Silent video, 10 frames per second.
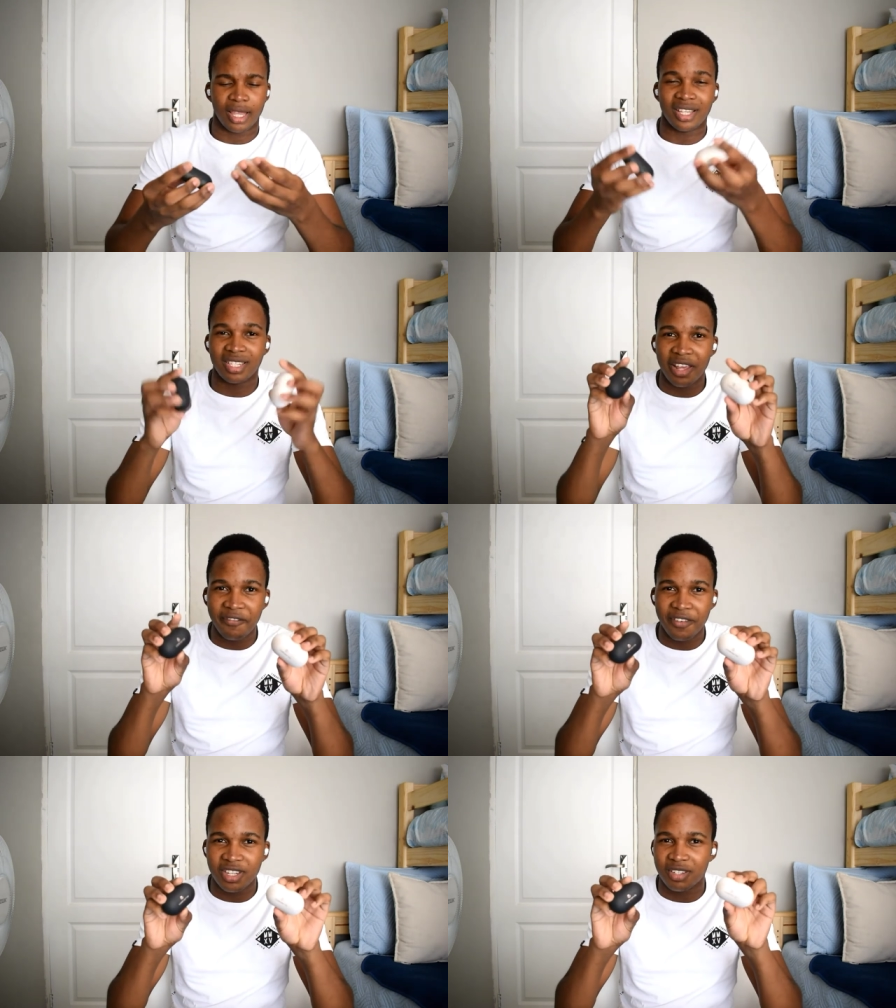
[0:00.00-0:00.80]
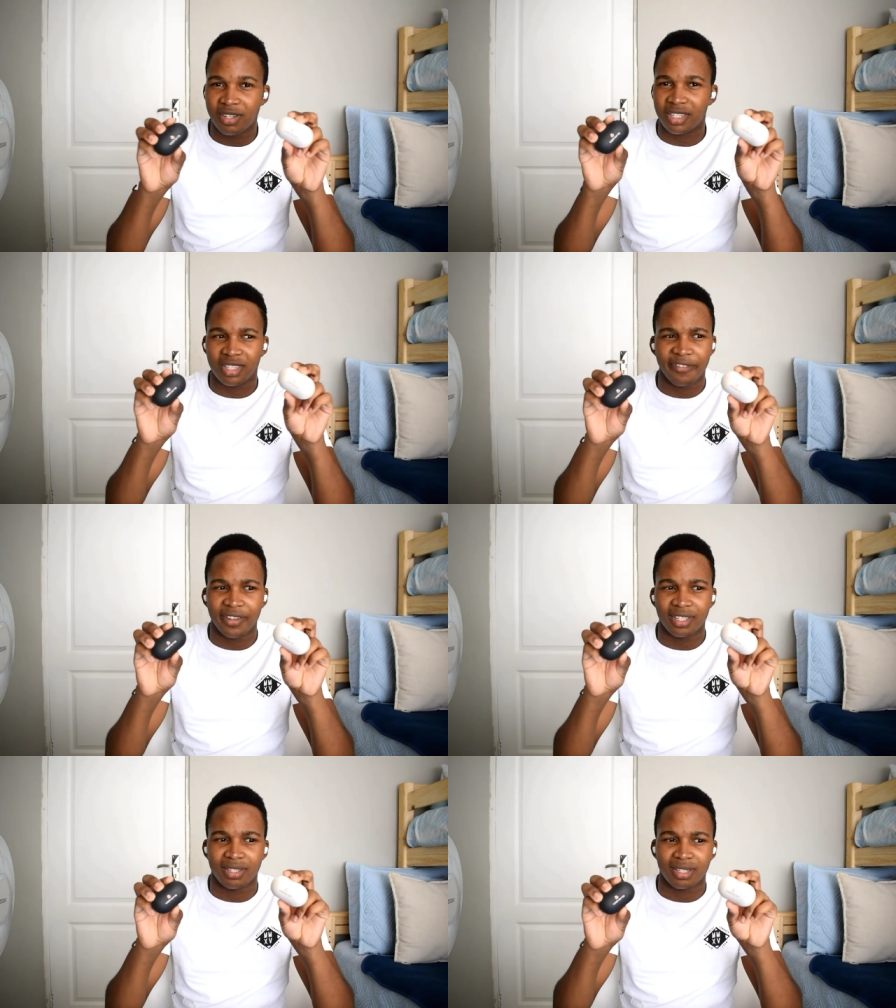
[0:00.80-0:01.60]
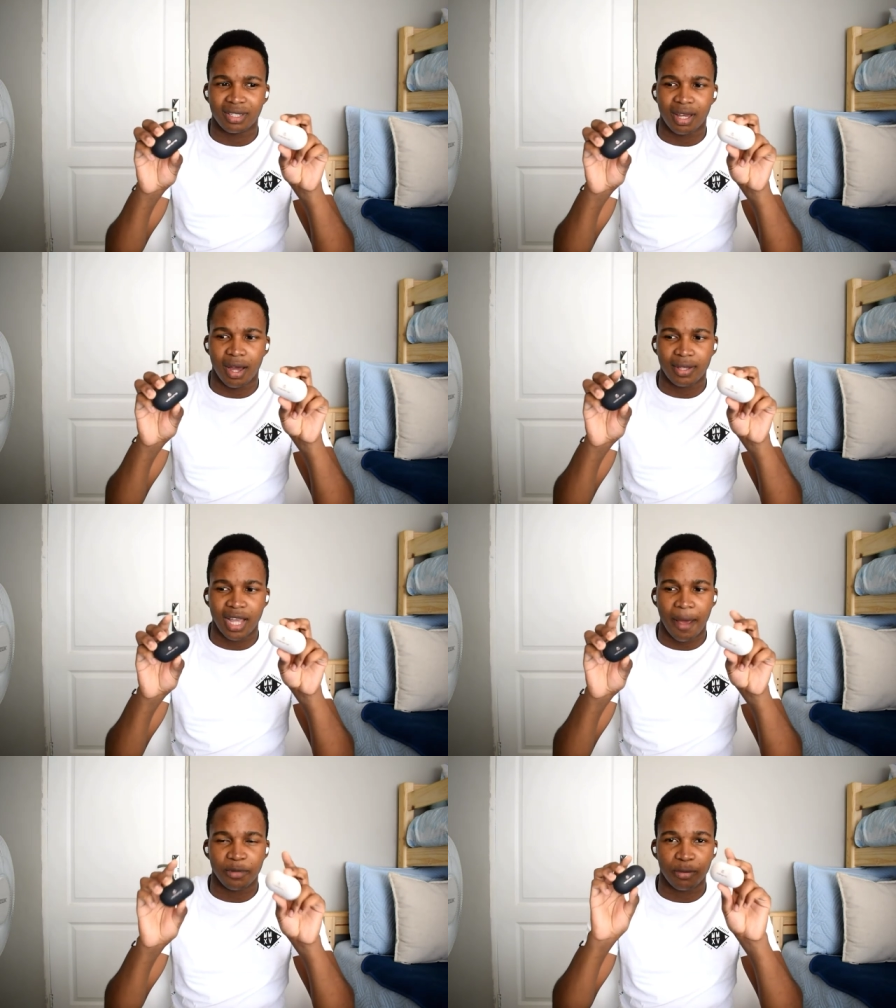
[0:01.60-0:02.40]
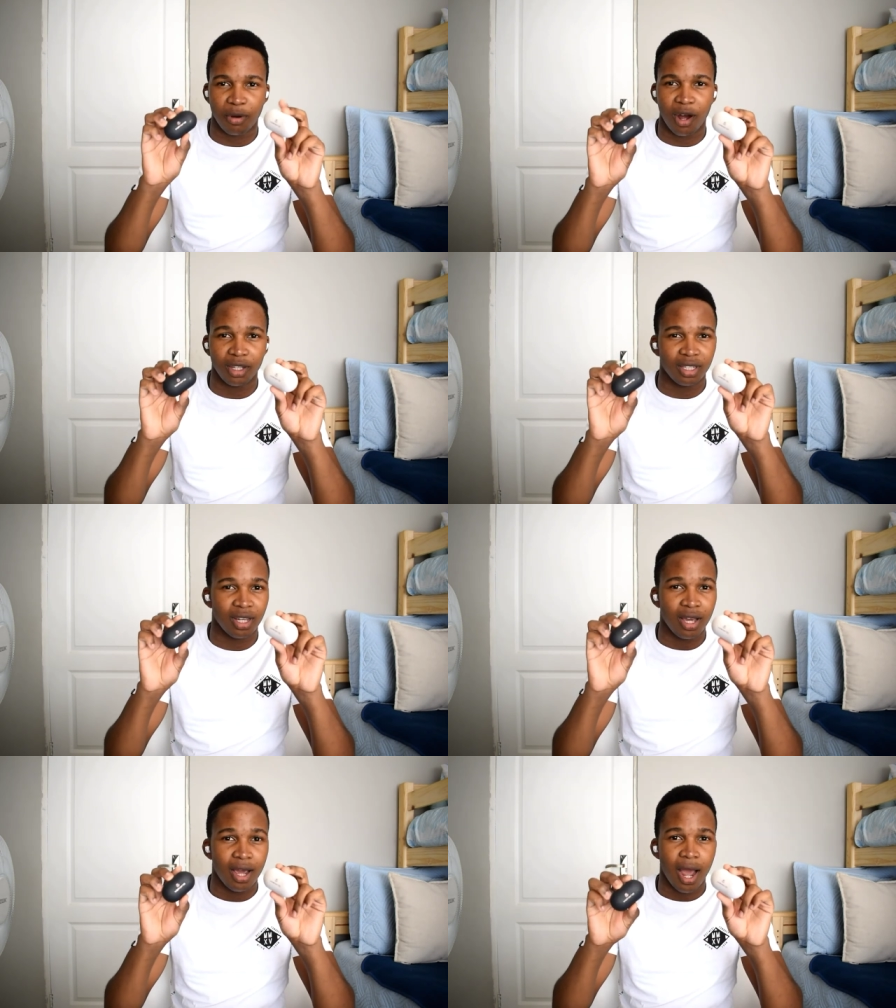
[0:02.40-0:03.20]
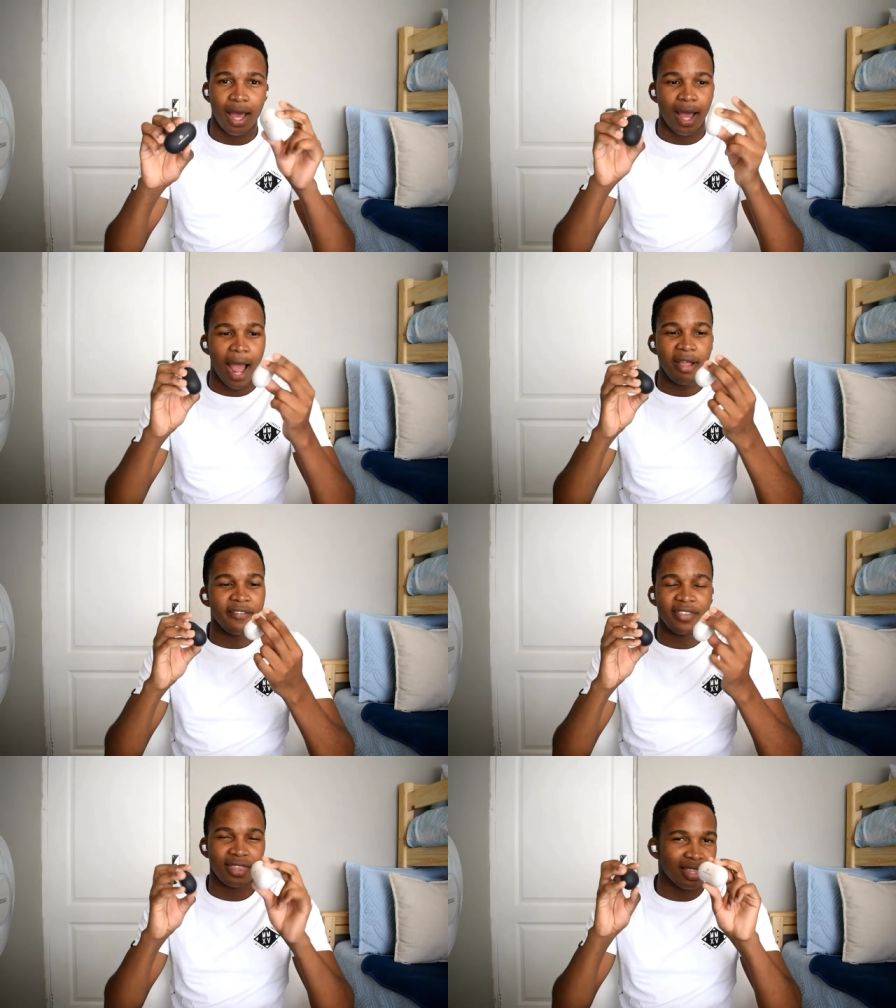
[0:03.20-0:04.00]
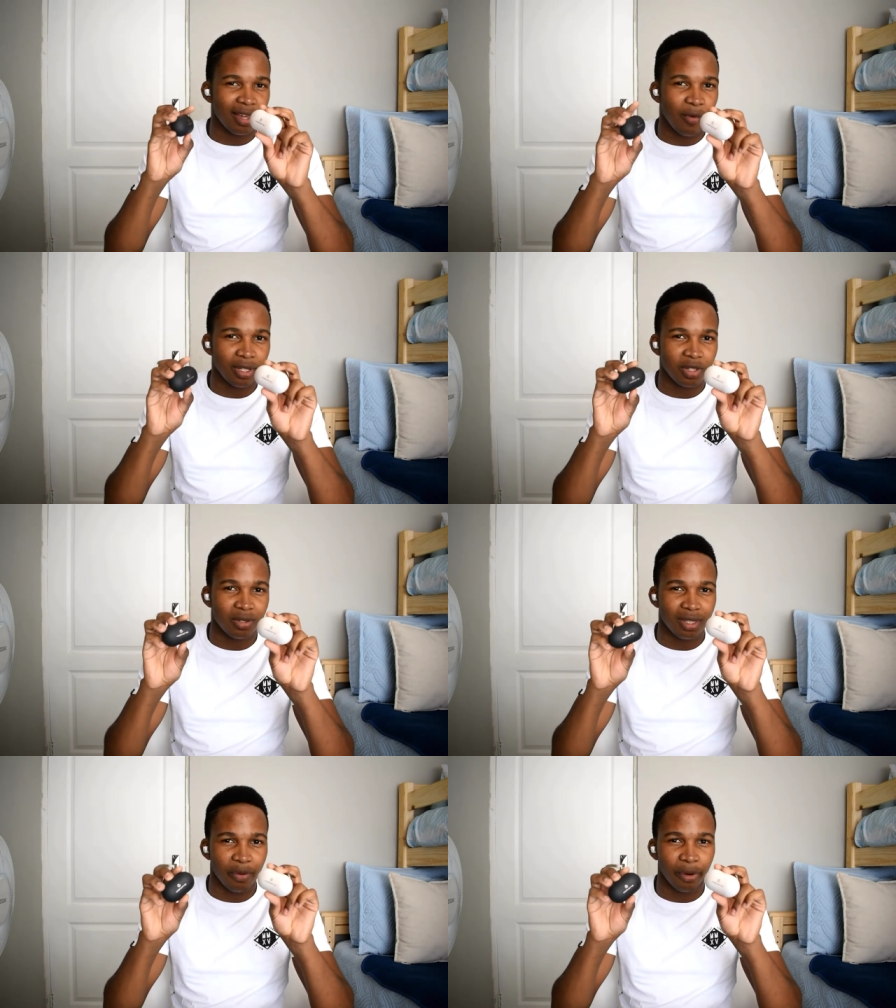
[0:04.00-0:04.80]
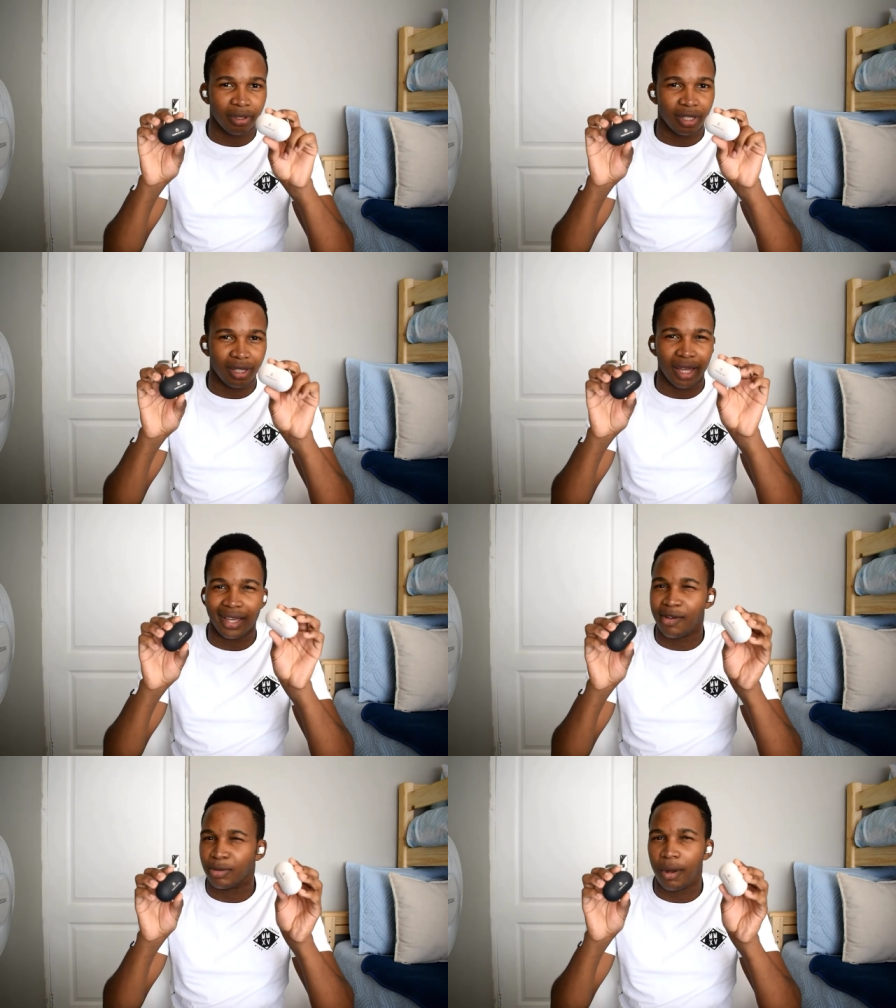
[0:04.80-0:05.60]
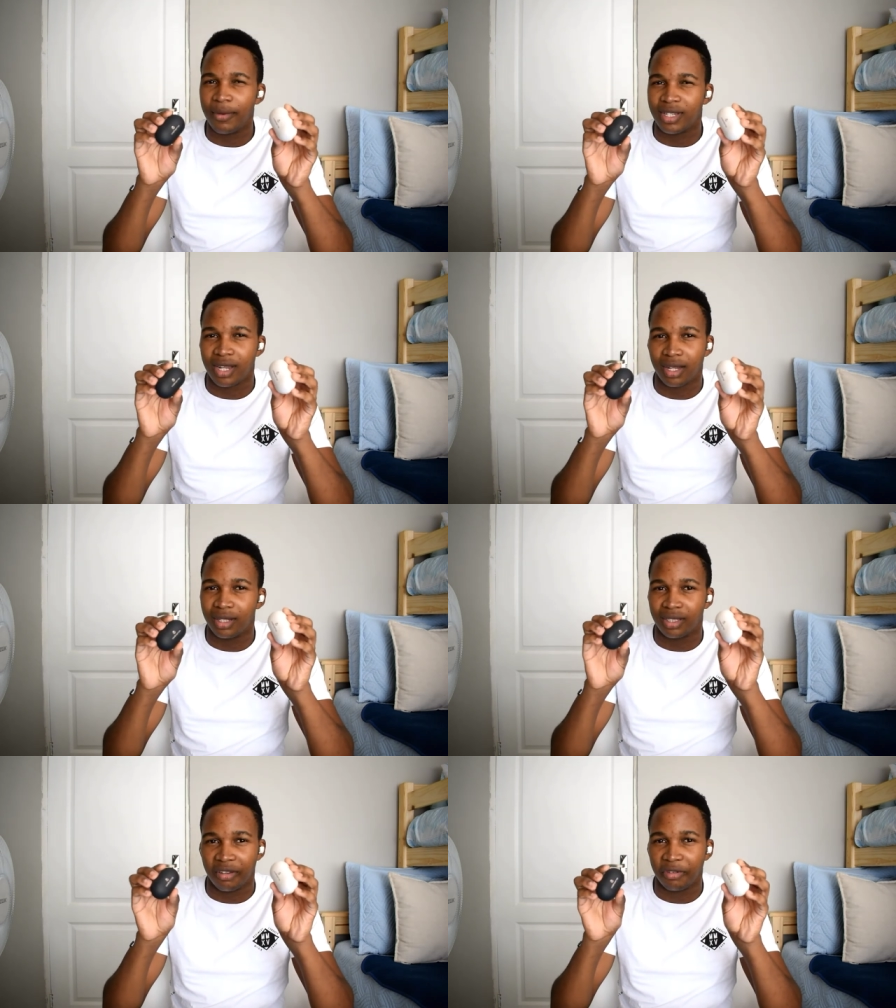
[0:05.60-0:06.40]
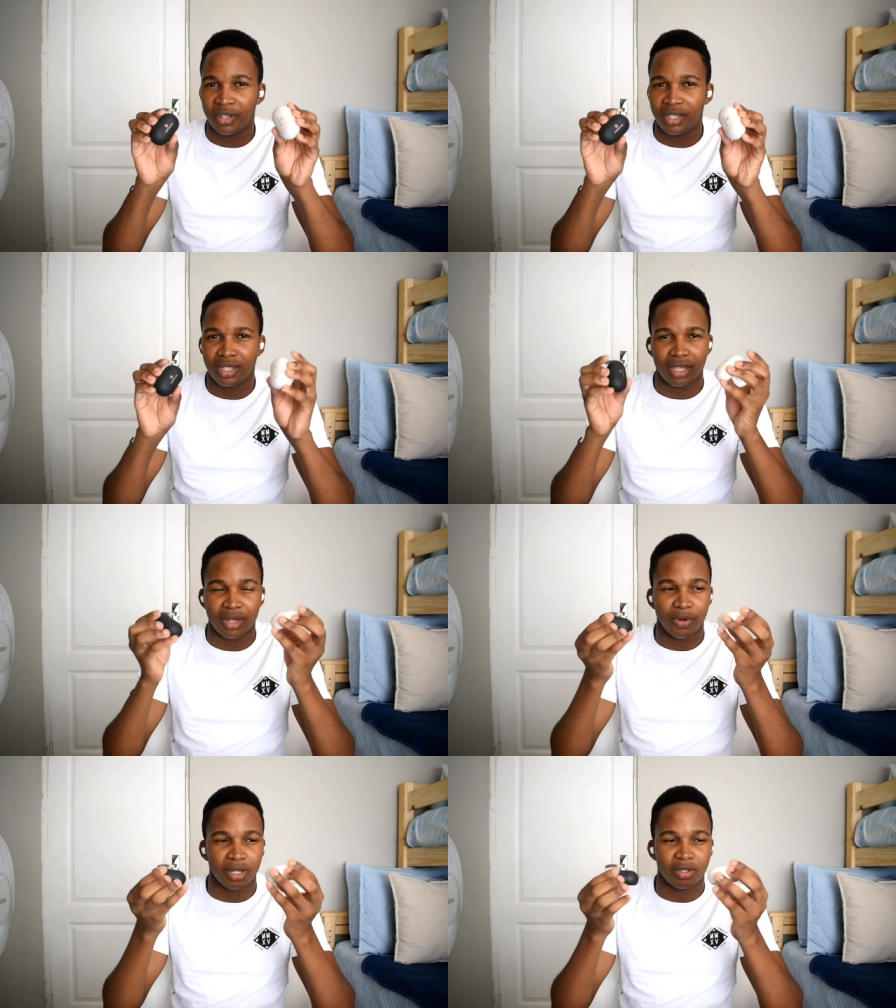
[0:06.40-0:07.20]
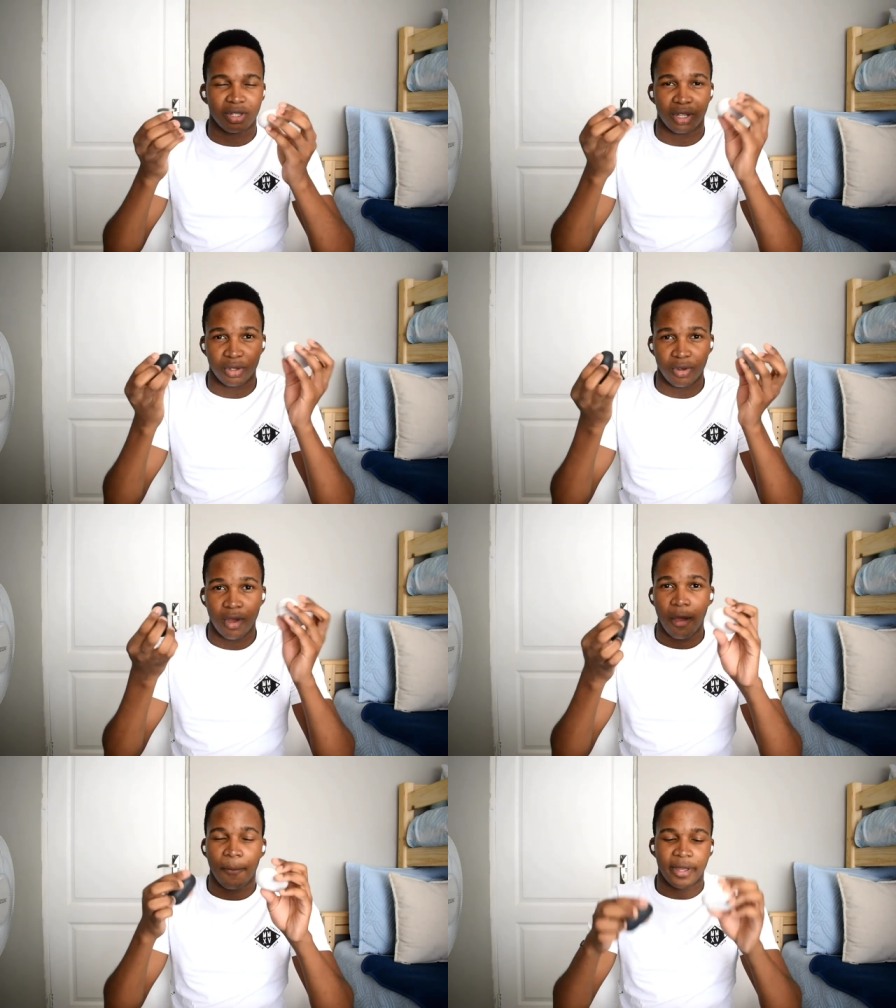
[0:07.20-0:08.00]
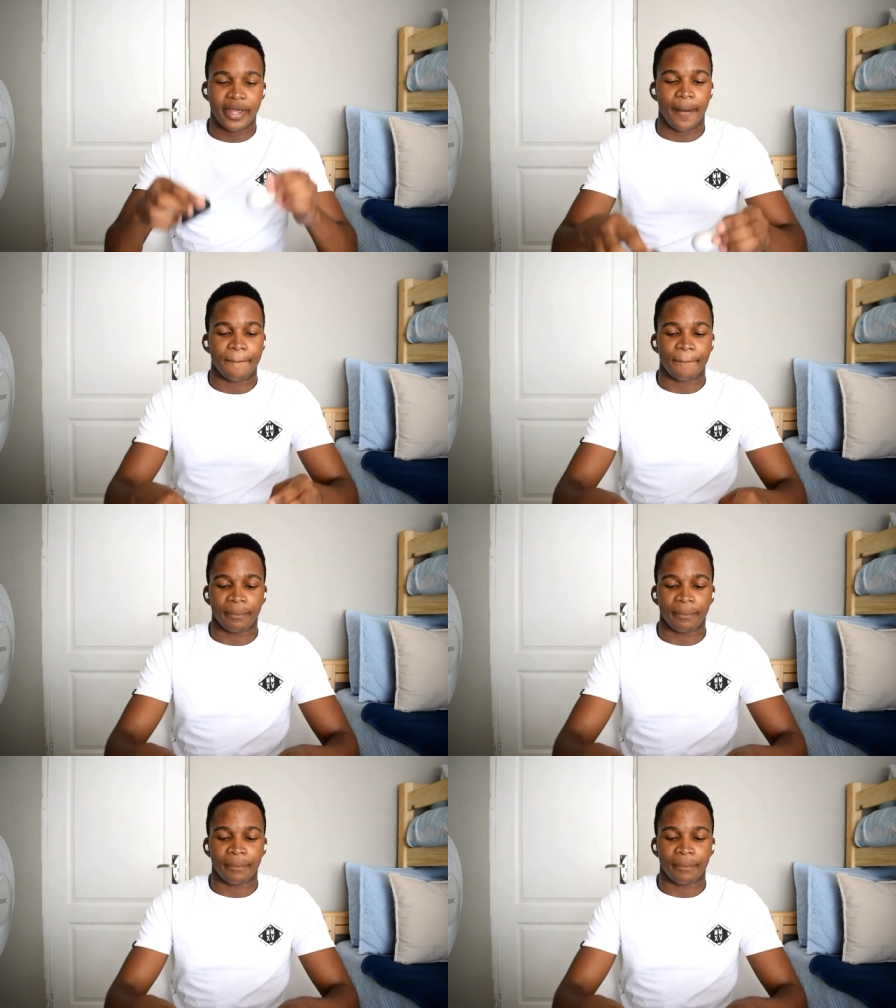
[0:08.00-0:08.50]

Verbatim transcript: the same version, just different uh, times apart. I don't even think they wanted, they wanted, they, it was probably a subtle difference that they wanted to tell you, but yeah.